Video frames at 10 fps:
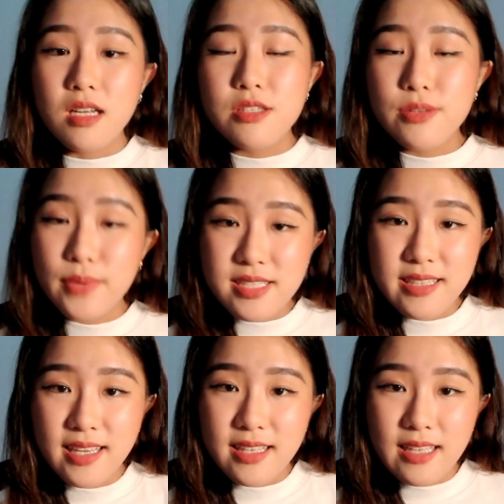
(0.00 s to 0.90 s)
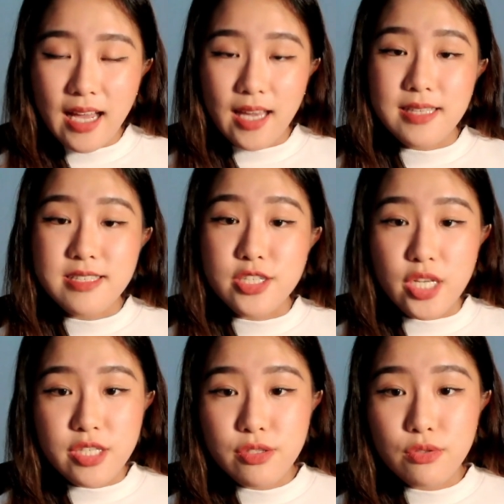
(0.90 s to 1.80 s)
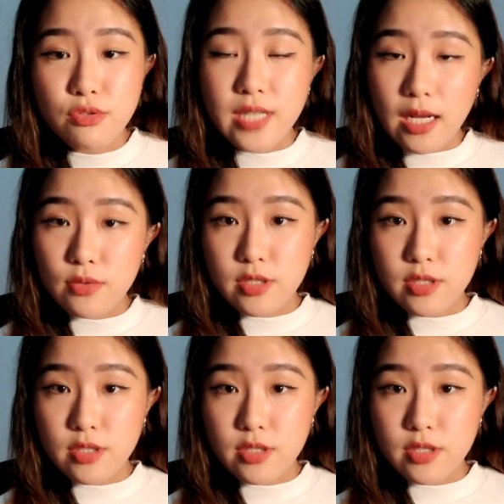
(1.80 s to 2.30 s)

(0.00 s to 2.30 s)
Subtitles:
So once again, I suggest you to download